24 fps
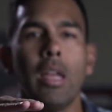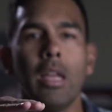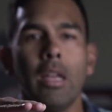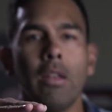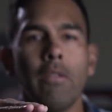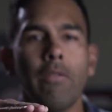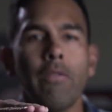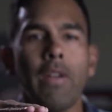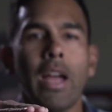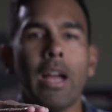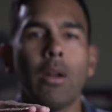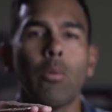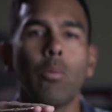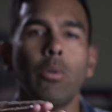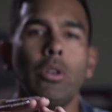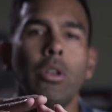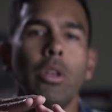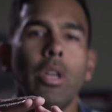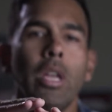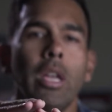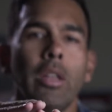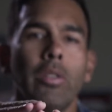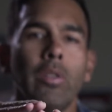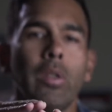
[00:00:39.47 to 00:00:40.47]
In fact, when
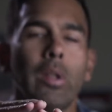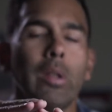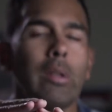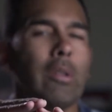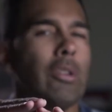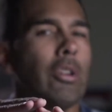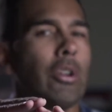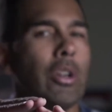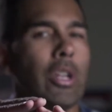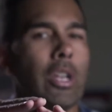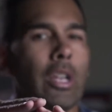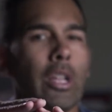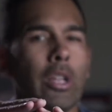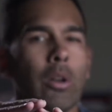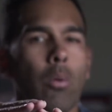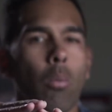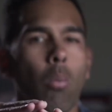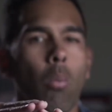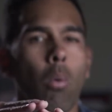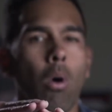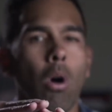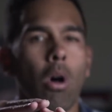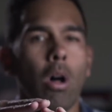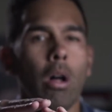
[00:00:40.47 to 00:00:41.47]
you hit this, you're going to hit a
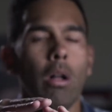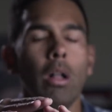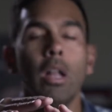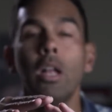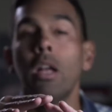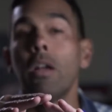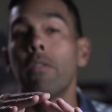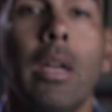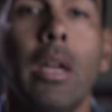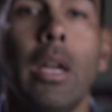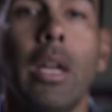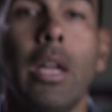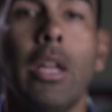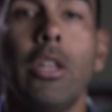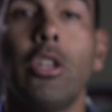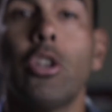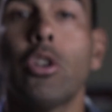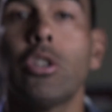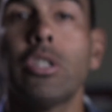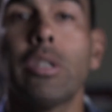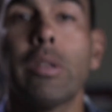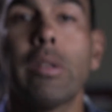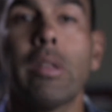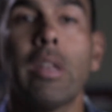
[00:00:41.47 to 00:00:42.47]
wall and
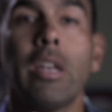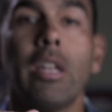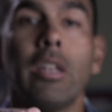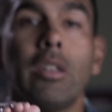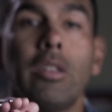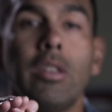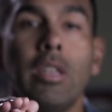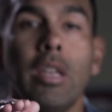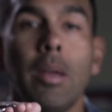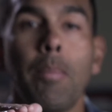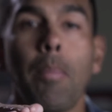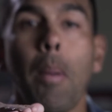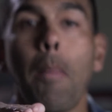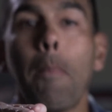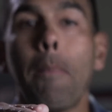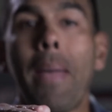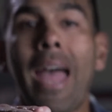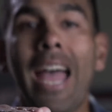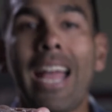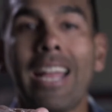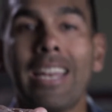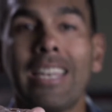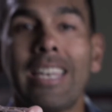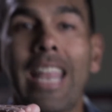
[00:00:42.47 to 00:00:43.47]
you're just going to dip
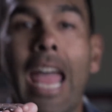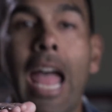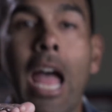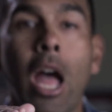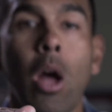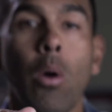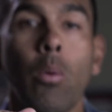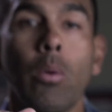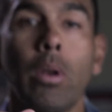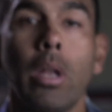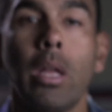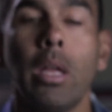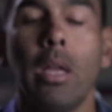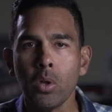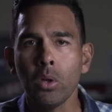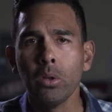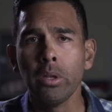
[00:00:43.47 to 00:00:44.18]
back down.